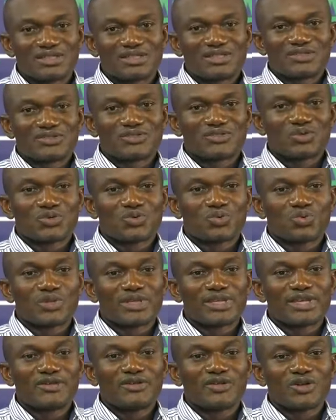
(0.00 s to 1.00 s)
So we
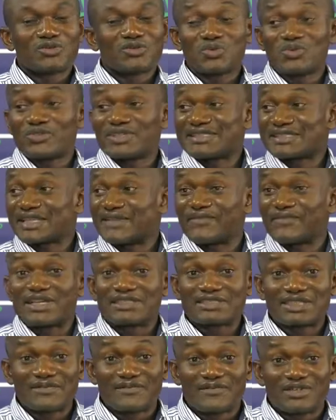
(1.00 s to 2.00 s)
cannot do this
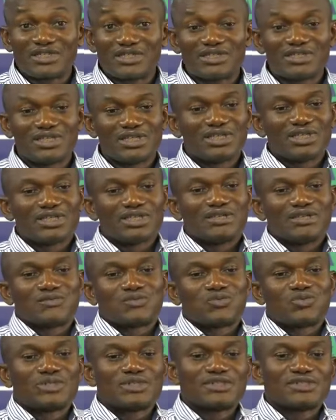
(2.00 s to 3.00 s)
effectively if
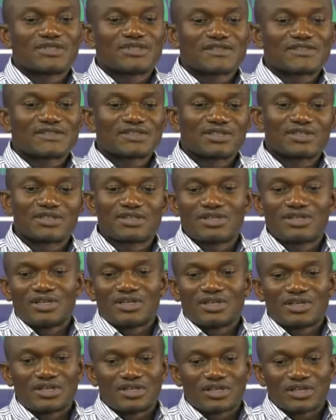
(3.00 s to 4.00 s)
we just,
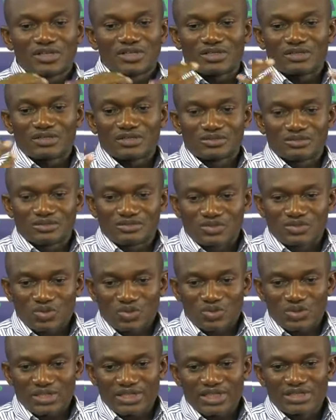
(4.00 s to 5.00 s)

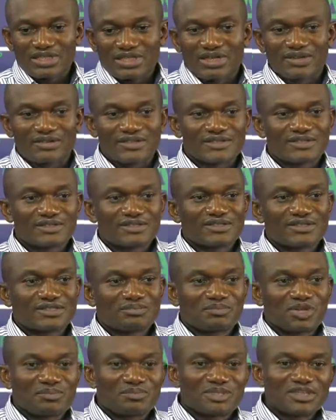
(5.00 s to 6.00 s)
get our results,
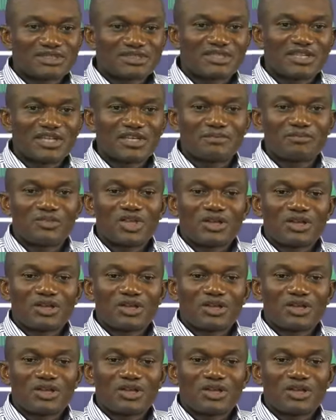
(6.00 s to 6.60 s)
publish them.